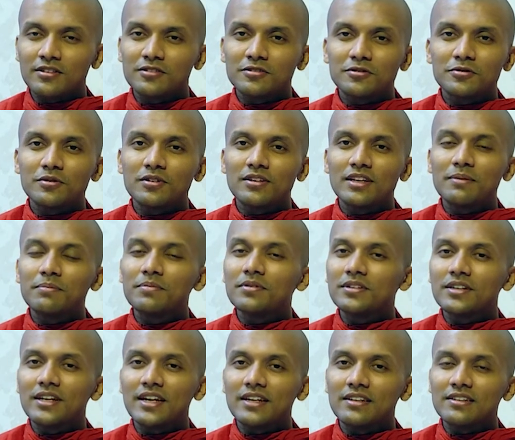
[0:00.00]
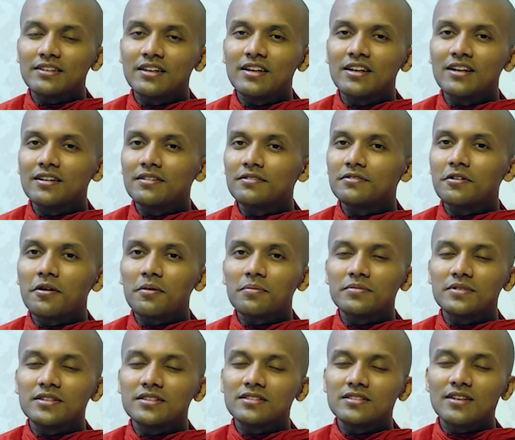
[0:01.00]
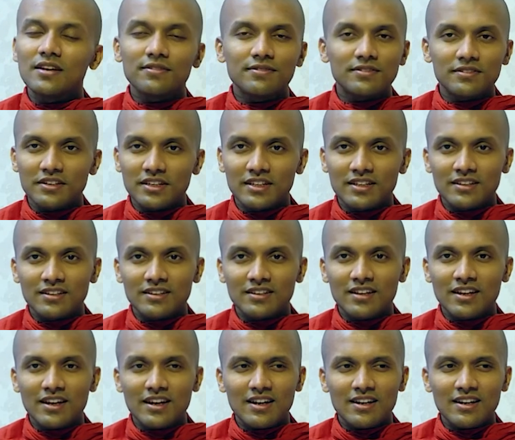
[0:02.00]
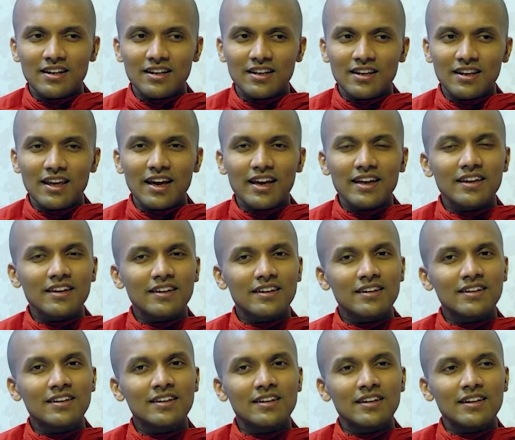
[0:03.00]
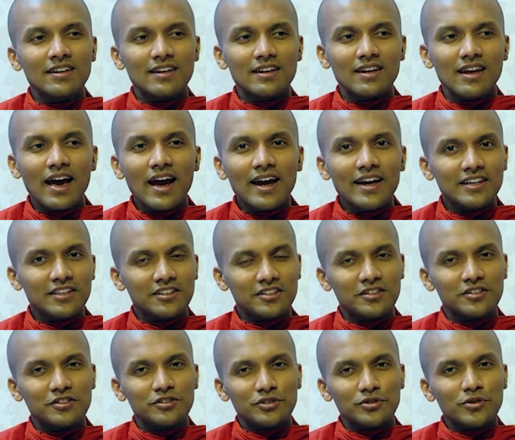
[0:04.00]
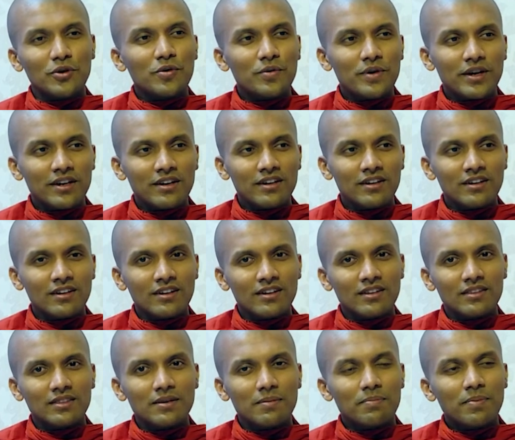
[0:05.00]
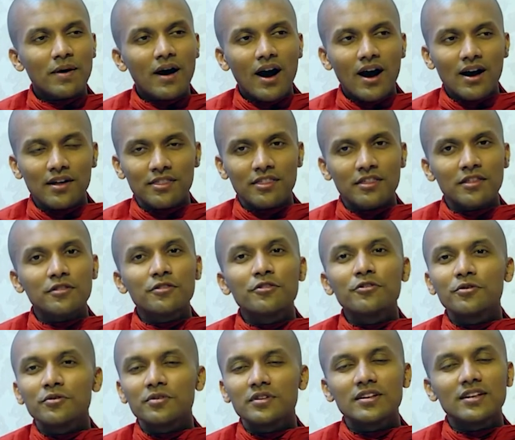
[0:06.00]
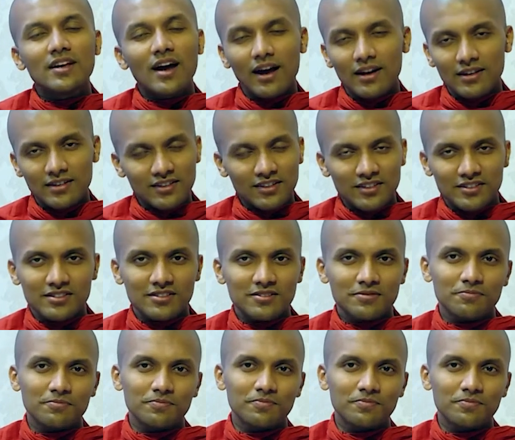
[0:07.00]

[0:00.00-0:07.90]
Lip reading: to liberate from the suffering, like a light showing the path through the darkness.